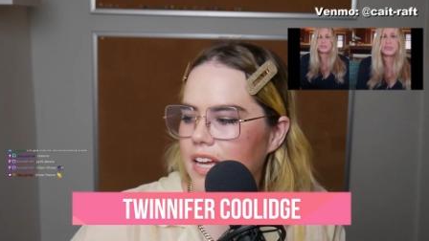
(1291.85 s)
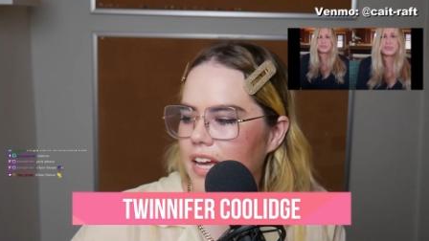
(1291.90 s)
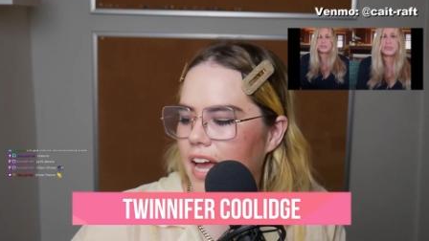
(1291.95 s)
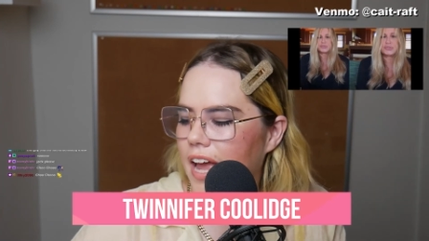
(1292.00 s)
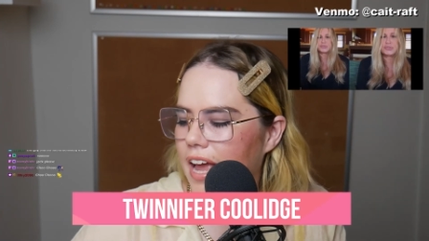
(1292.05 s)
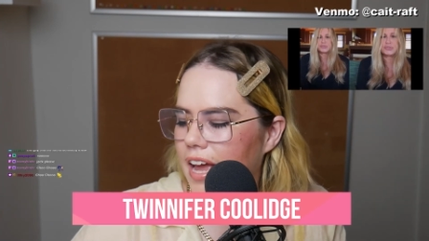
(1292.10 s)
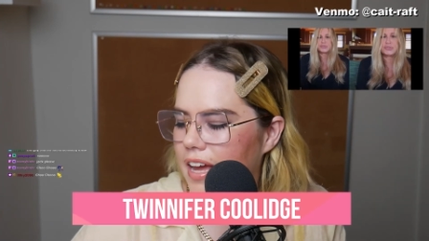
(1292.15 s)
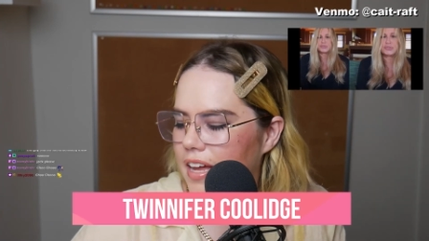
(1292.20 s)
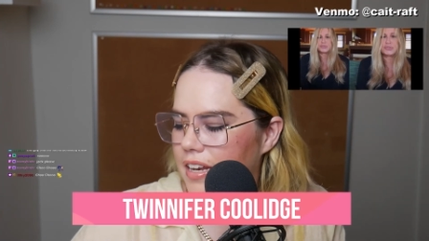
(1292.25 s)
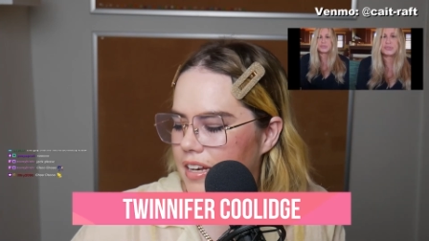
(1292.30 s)

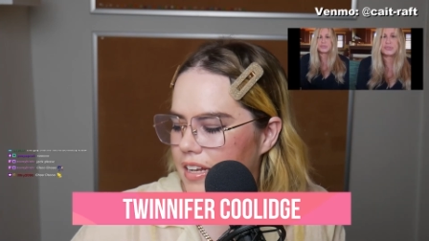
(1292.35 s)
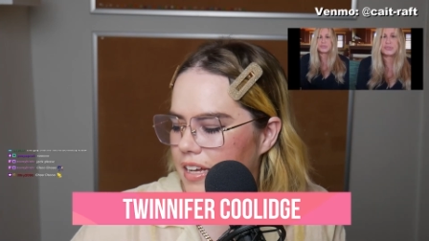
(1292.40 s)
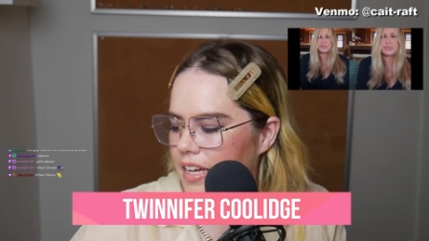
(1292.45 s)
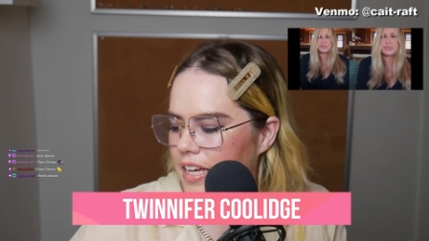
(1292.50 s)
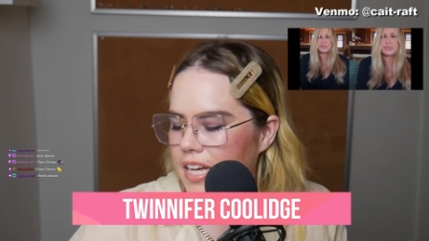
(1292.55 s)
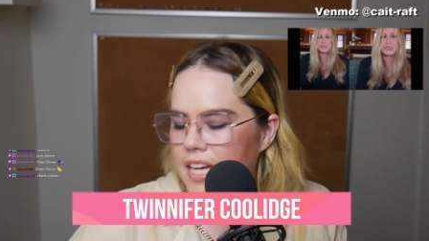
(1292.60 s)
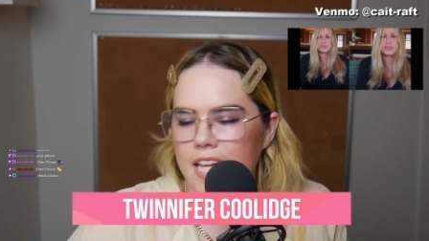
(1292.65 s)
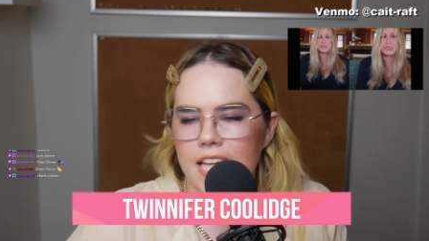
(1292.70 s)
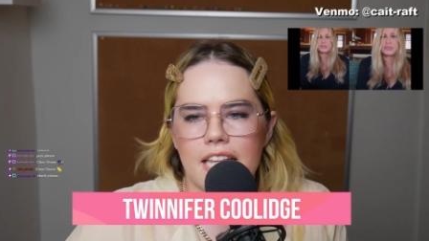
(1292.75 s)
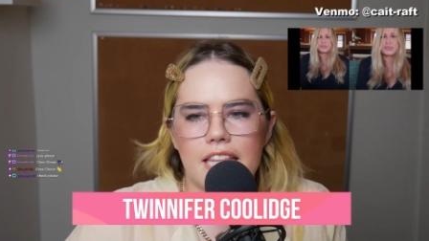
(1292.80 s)
and
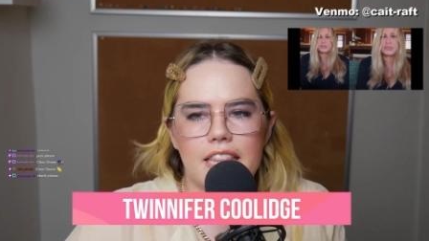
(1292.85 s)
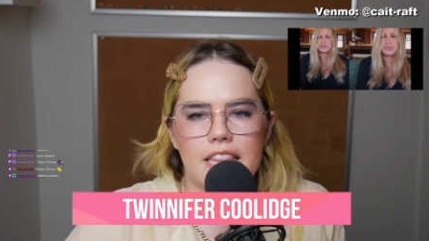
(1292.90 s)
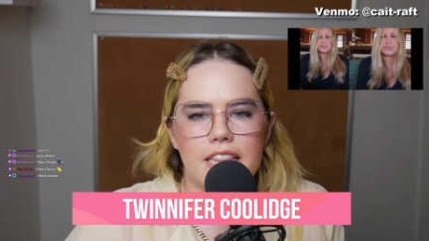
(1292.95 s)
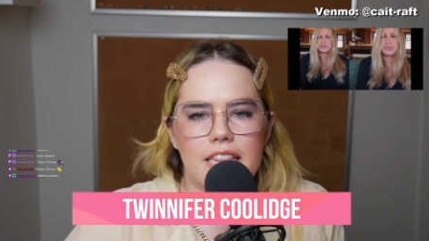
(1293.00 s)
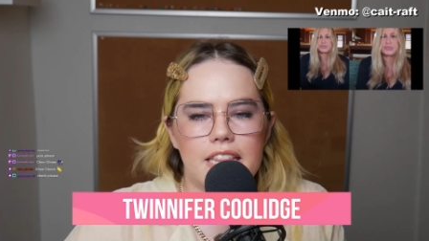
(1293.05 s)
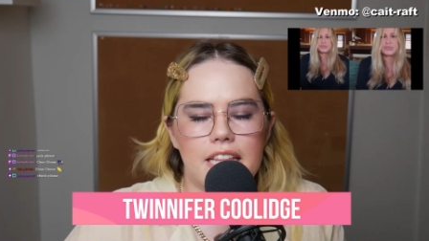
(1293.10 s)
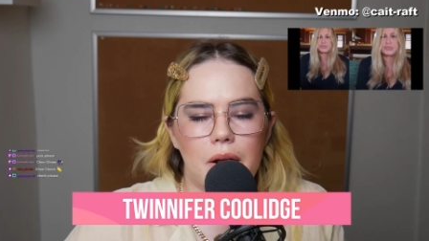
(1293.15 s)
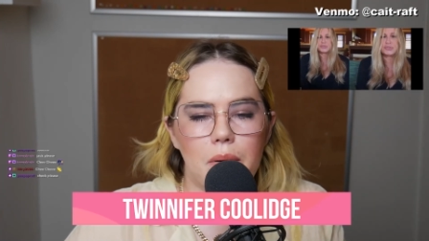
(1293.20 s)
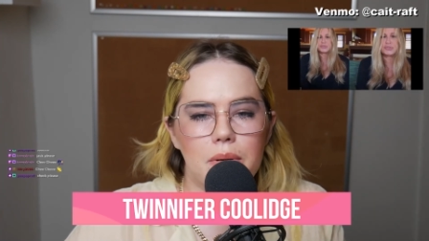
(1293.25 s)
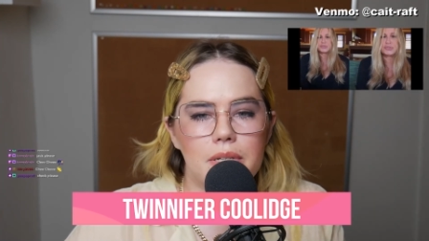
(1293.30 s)

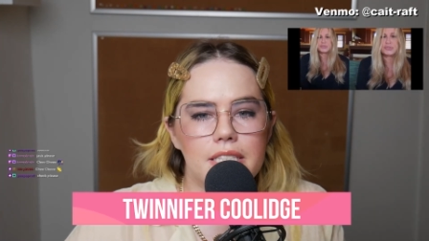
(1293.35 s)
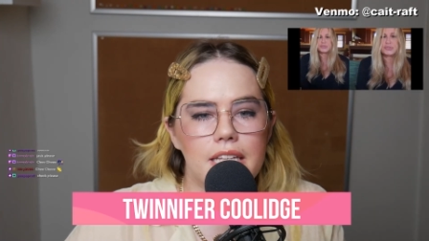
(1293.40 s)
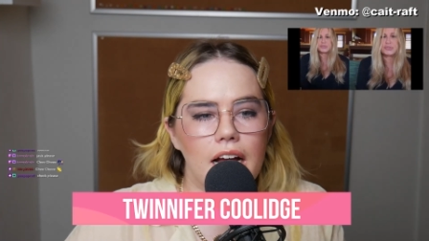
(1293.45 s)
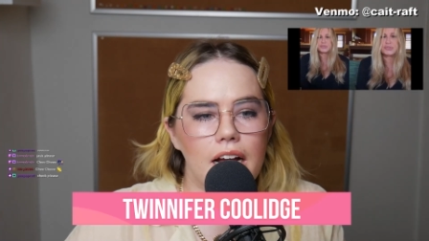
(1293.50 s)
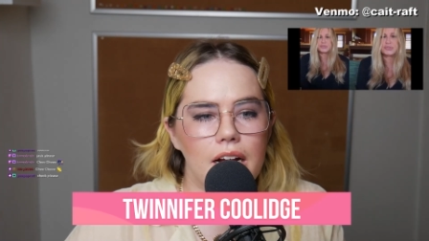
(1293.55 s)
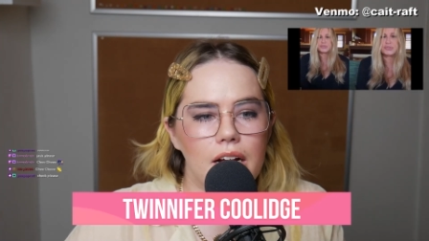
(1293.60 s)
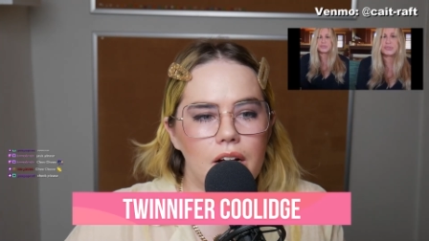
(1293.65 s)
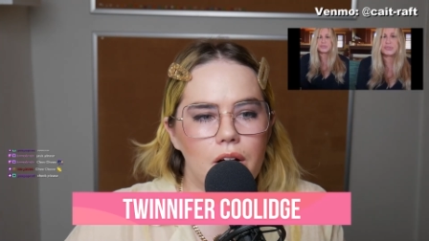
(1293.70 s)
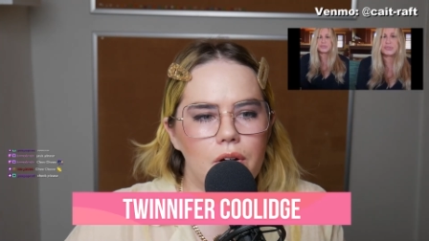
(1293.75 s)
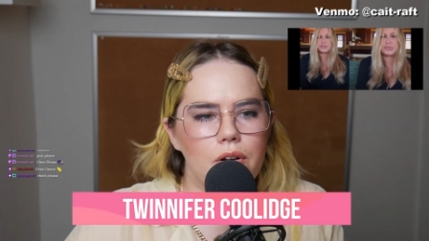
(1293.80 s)
there was
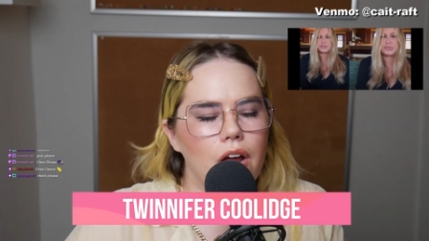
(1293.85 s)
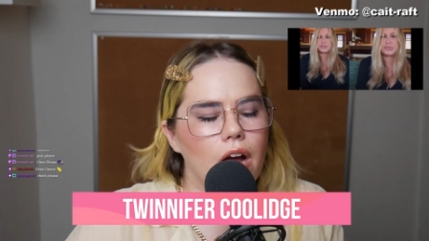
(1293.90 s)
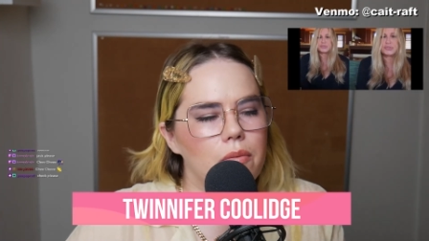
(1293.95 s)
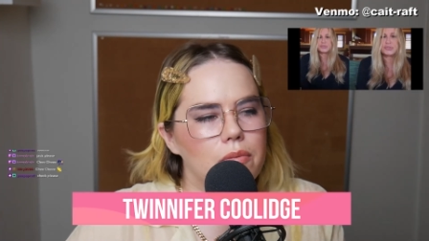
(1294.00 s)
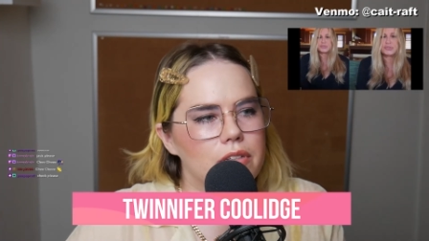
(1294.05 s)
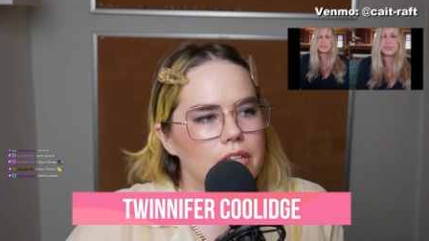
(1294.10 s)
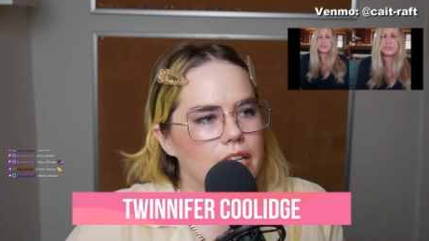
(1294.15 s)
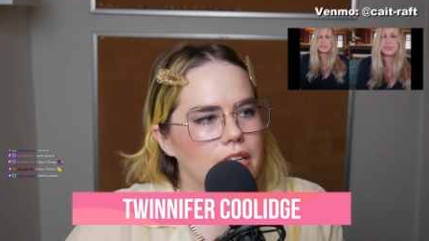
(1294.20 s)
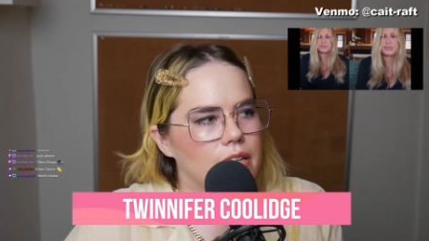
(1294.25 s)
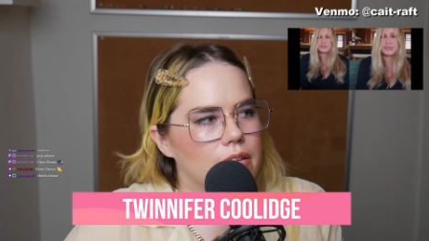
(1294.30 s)
that, or not
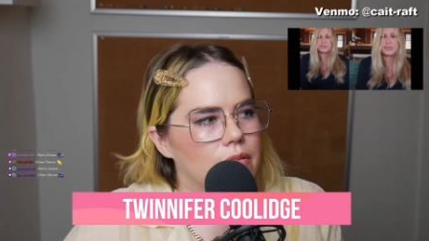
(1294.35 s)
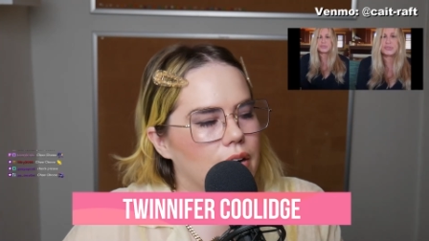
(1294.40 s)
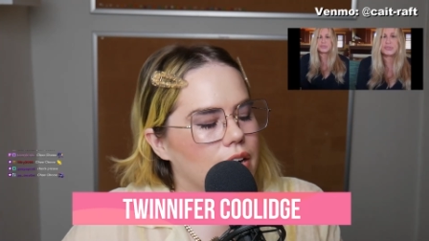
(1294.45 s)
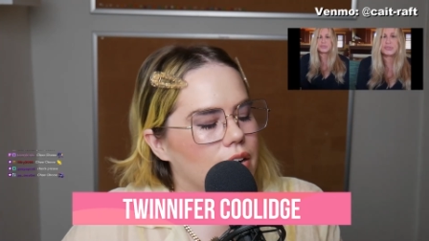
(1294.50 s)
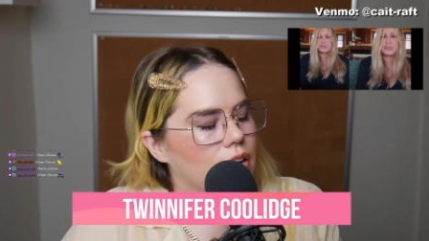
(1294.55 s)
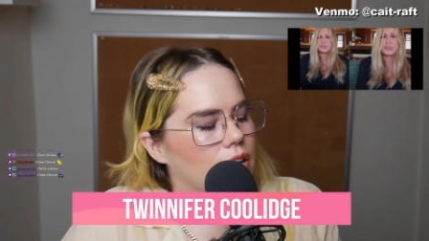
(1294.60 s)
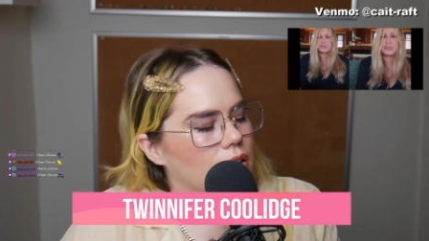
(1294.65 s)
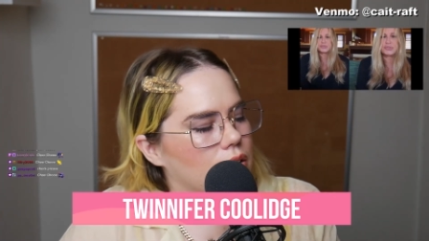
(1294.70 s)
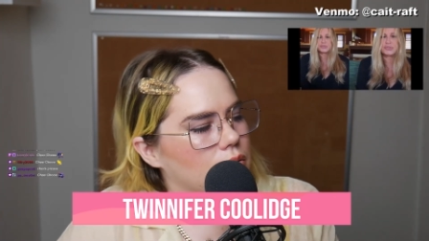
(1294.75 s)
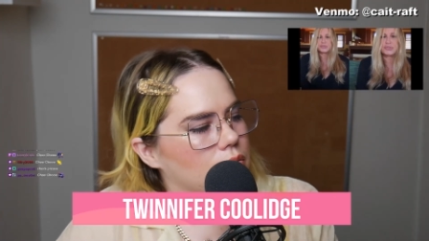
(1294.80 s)
Lili
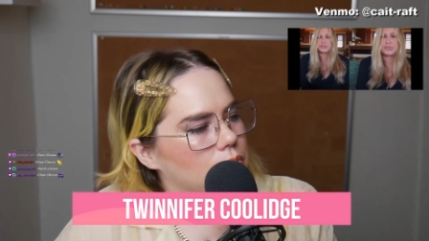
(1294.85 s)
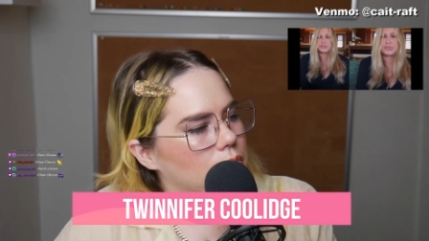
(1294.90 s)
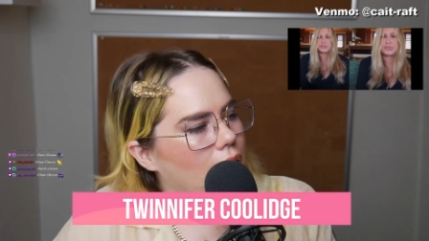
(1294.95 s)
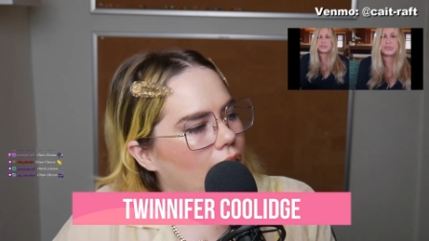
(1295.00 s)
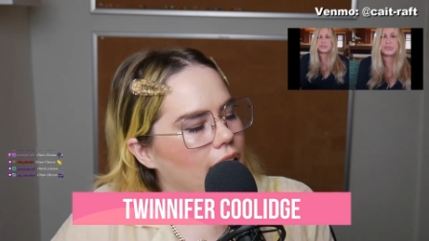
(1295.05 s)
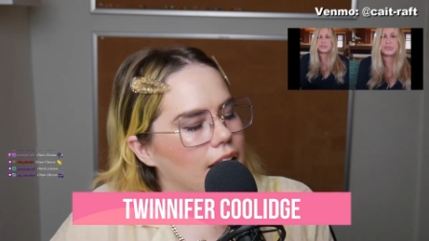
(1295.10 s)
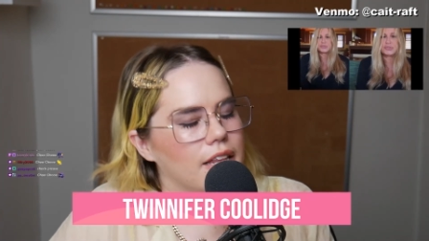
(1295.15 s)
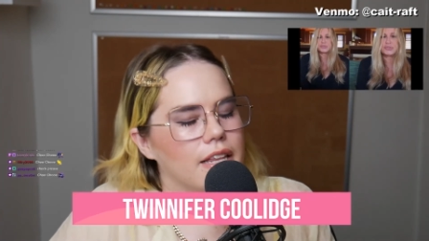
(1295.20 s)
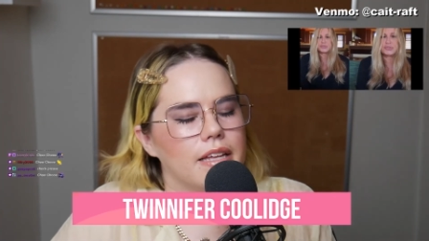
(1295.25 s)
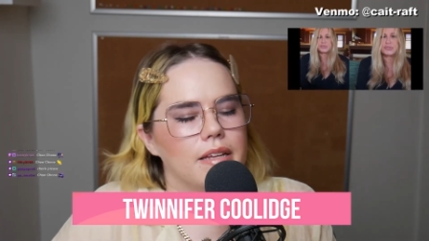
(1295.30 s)
Reinhart,
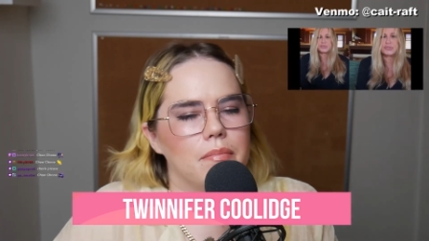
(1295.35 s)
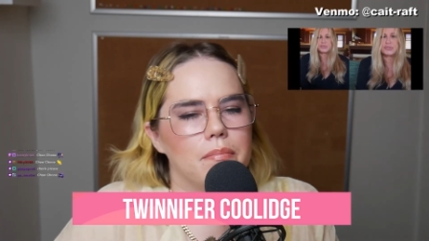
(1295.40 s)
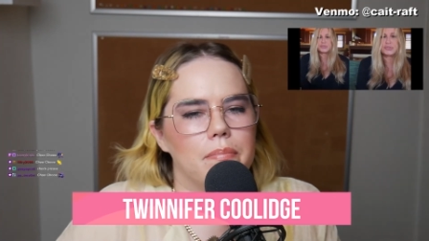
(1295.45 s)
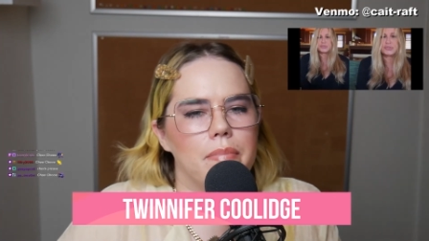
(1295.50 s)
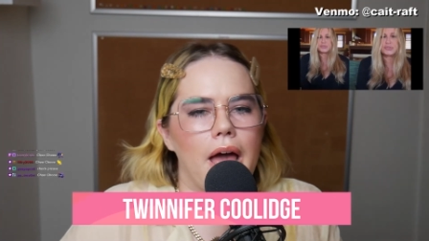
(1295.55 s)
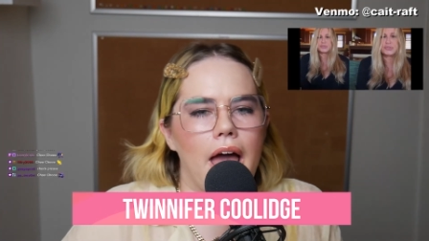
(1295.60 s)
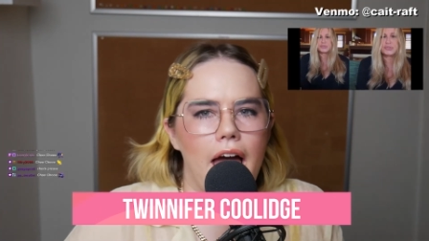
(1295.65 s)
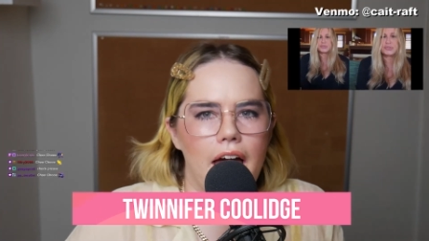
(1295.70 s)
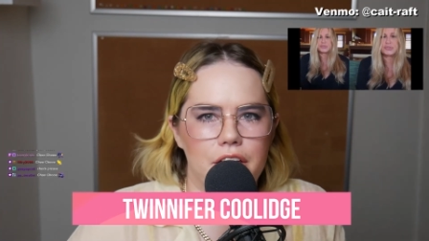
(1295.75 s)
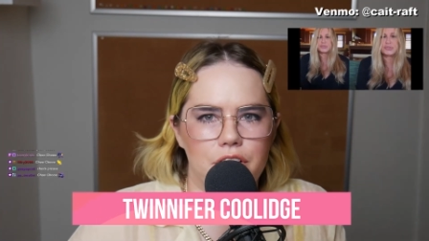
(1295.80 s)
Madelaine
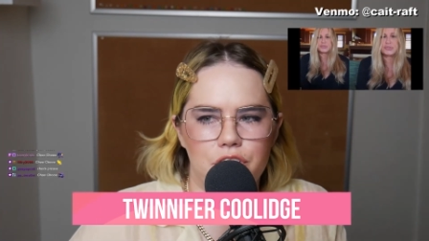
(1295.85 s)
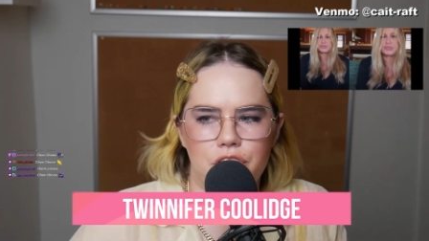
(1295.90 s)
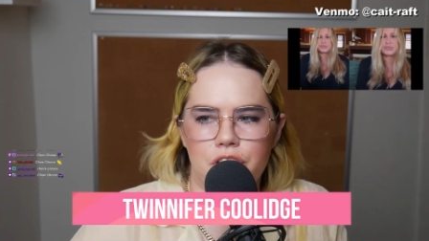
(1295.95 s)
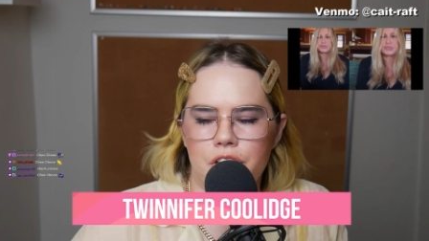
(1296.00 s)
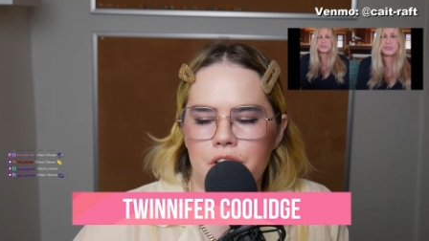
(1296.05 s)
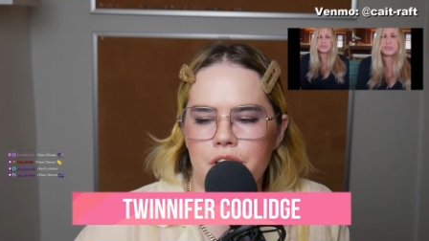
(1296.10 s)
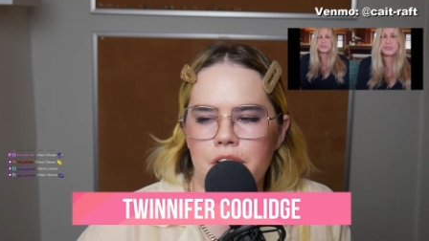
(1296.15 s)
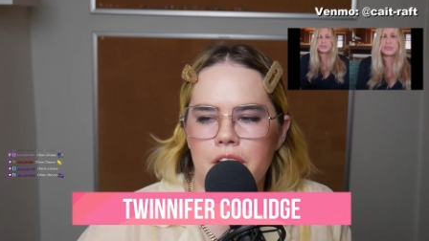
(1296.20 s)
Petsch.